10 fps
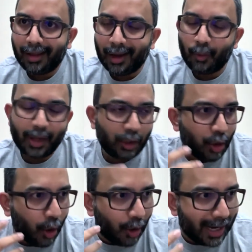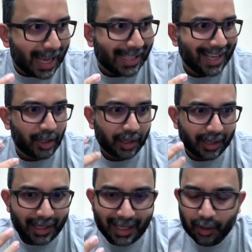And what your organization
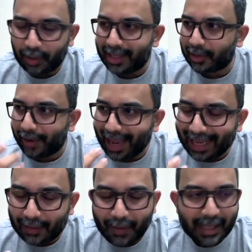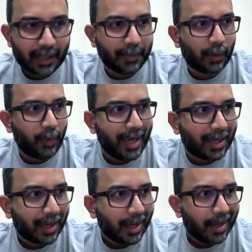needs on this rank advancement
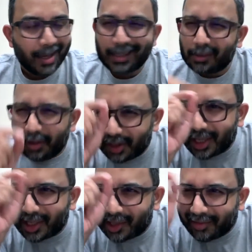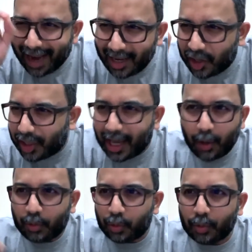week is not just strategy,
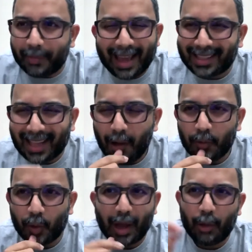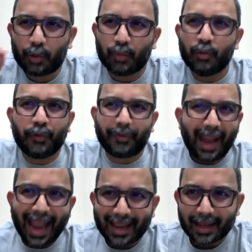how to max out or how to move
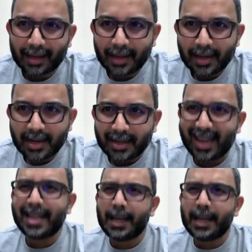rank. They